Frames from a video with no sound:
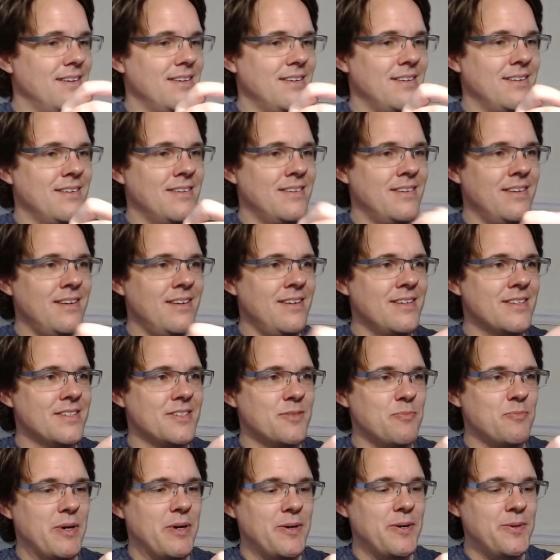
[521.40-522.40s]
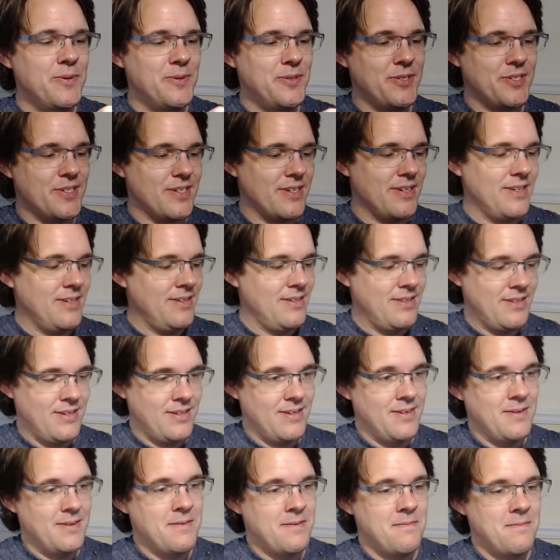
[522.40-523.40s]
a nice poster
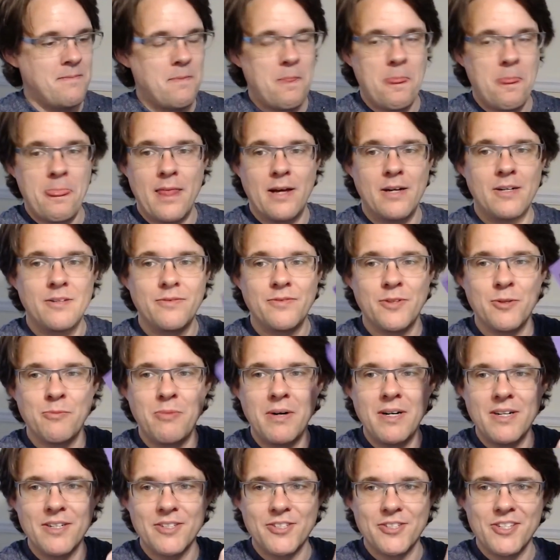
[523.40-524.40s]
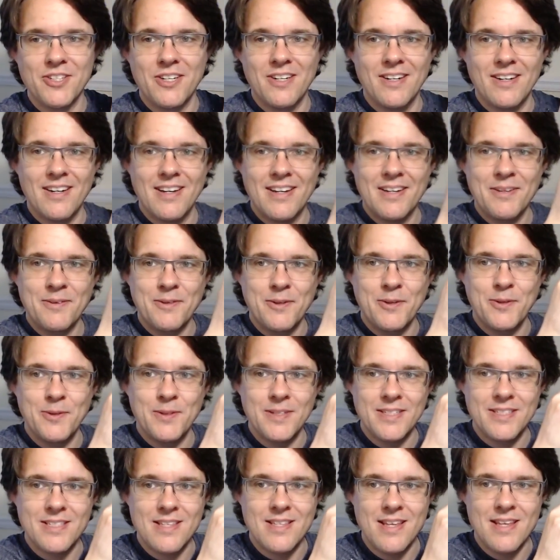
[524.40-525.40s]
of the box art. How
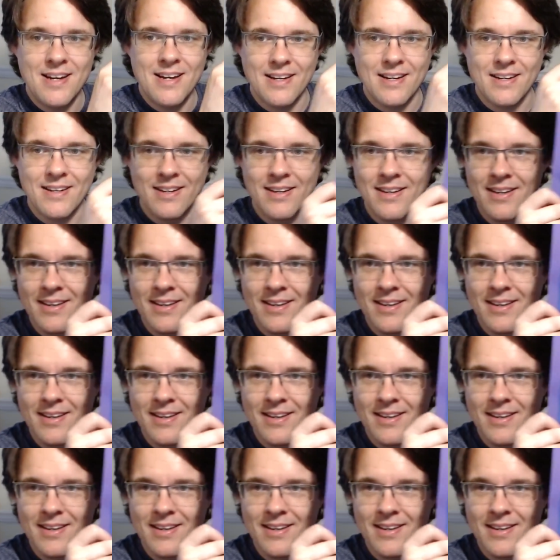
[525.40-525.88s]
cool is that?